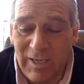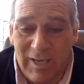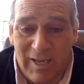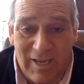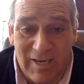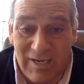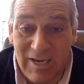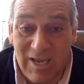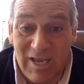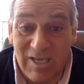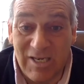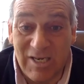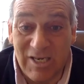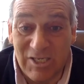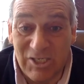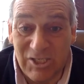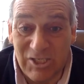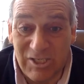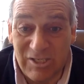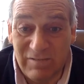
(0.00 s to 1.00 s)
And
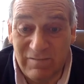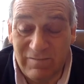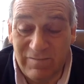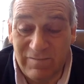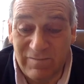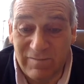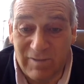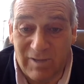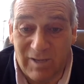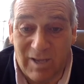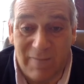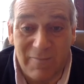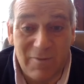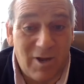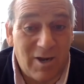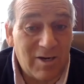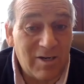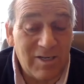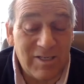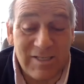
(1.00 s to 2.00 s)
initiative, I'm
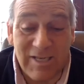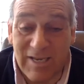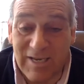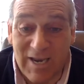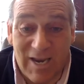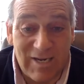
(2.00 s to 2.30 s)
not going to take